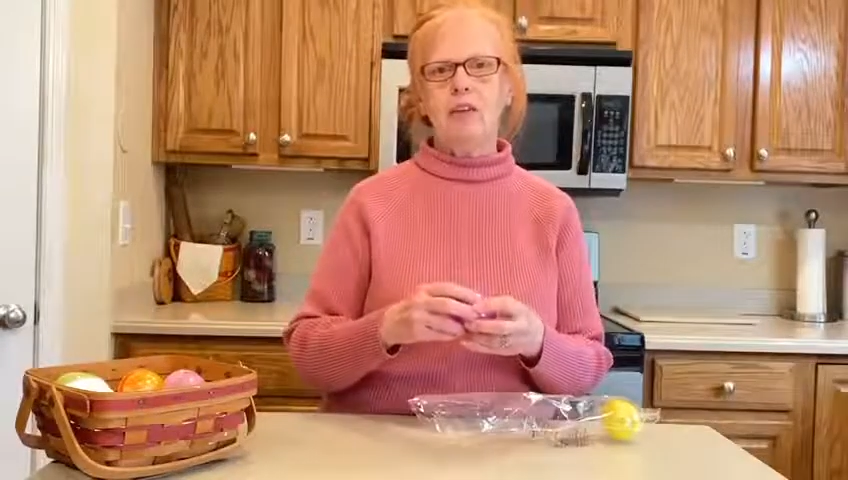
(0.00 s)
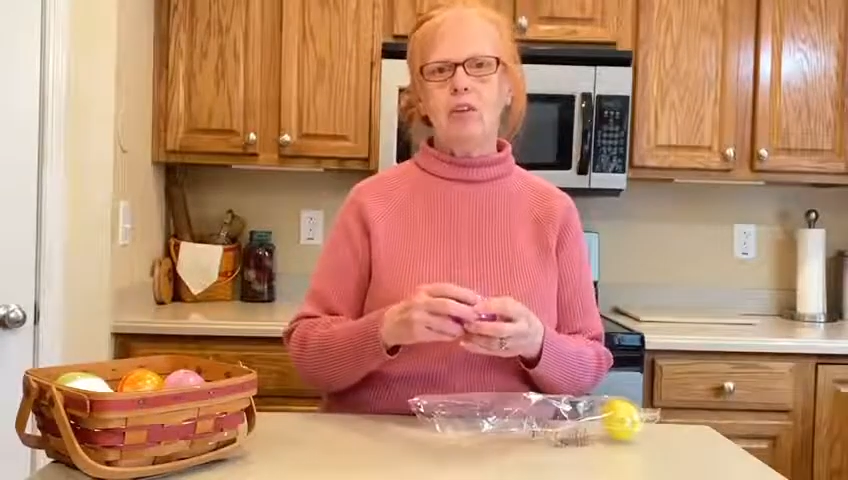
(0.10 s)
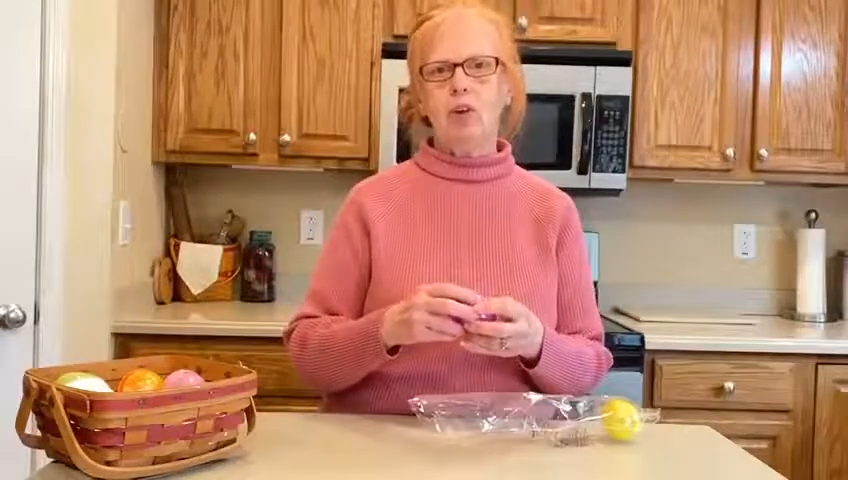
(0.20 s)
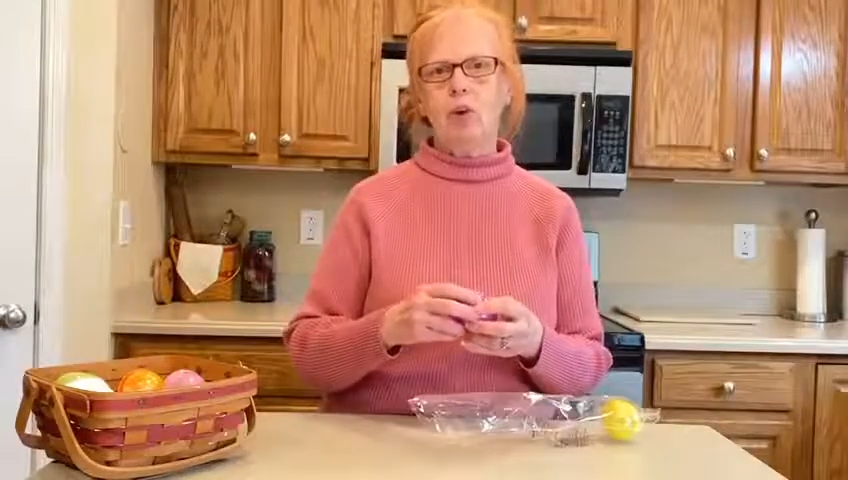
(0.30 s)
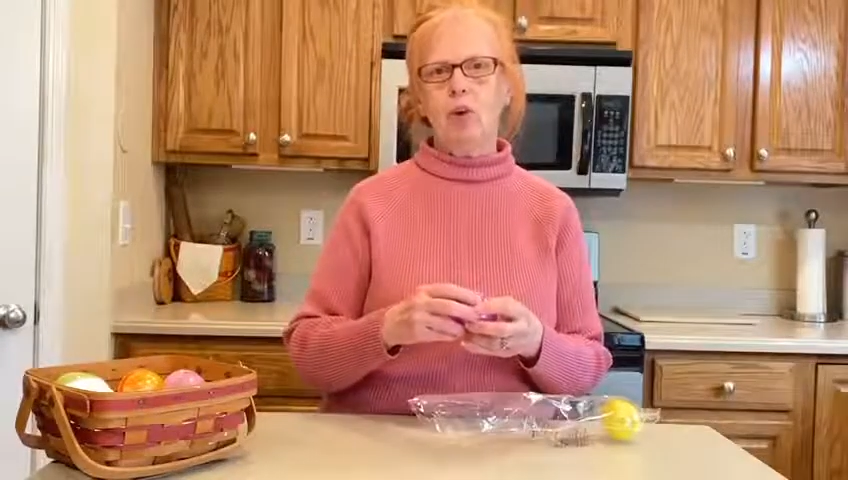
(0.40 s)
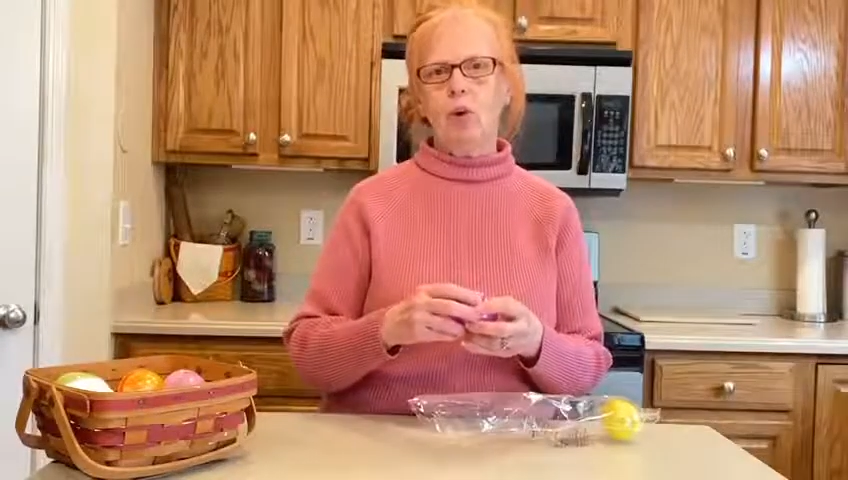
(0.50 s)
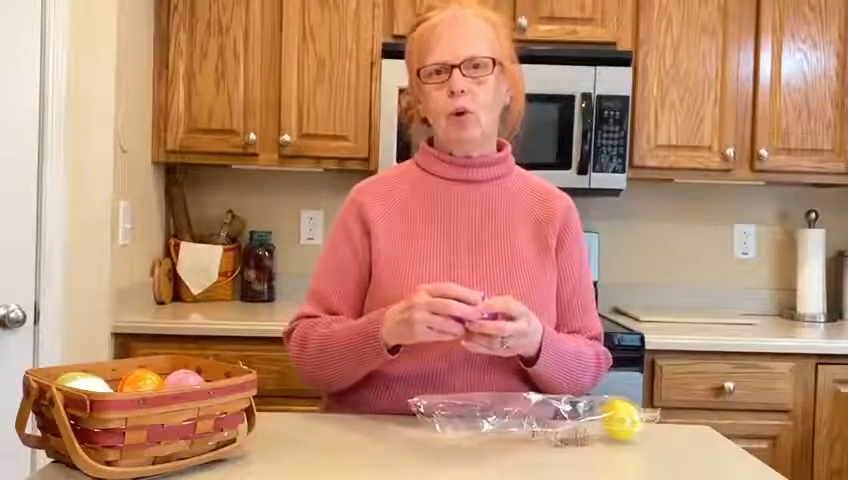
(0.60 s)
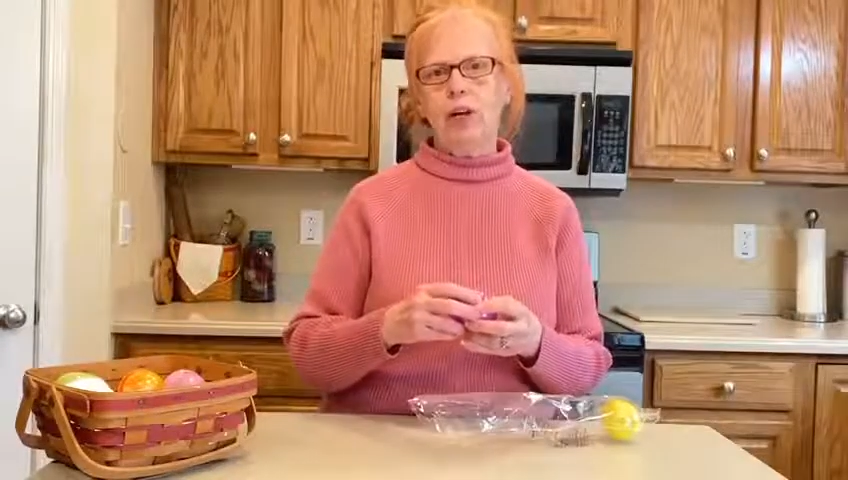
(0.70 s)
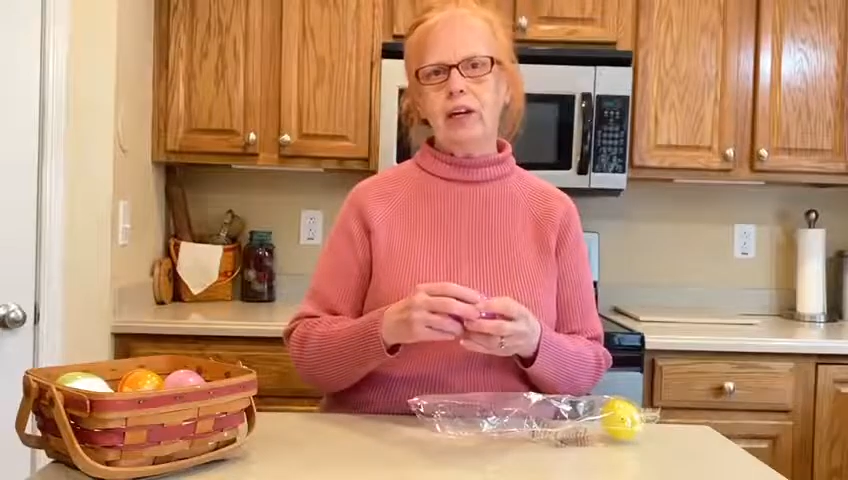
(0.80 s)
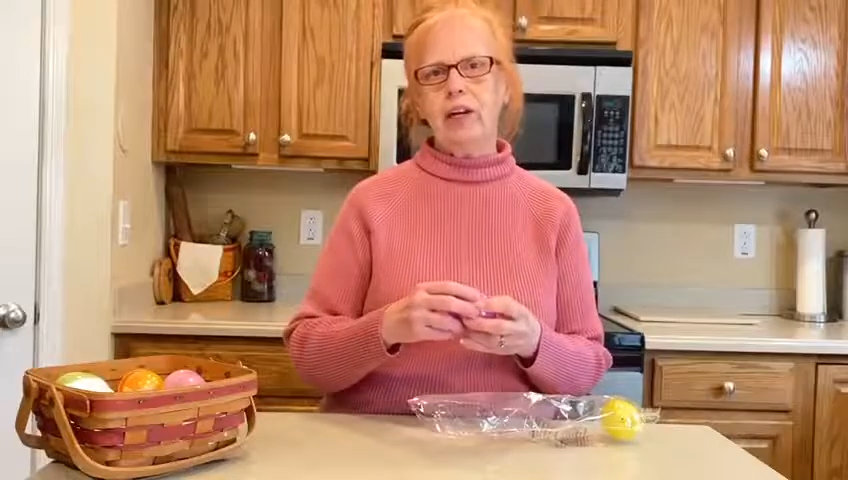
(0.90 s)
of a
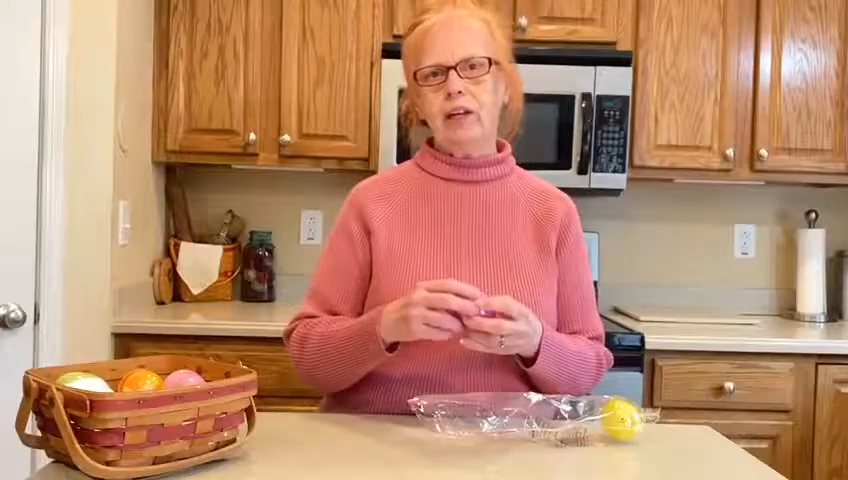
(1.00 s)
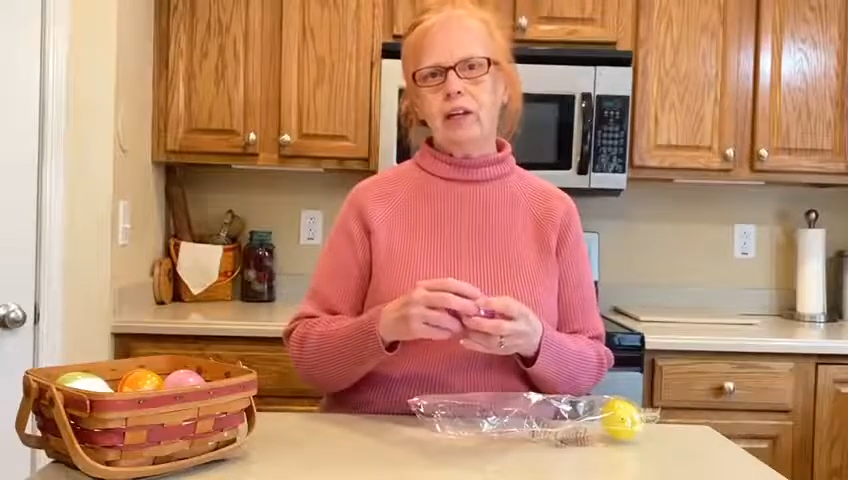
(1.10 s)
cord,